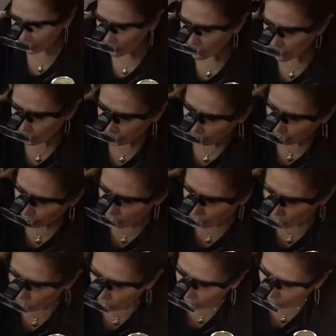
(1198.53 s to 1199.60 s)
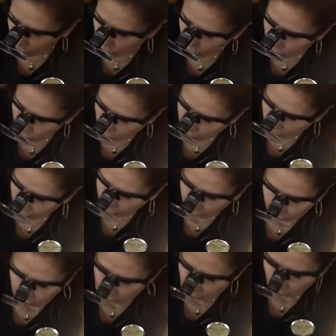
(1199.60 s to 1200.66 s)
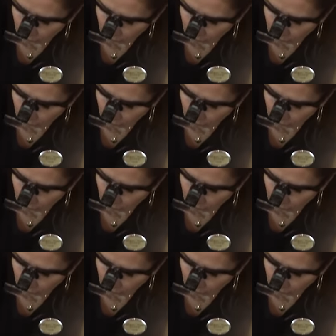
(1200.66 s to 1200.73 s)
that she has 1 or 2 blackheads,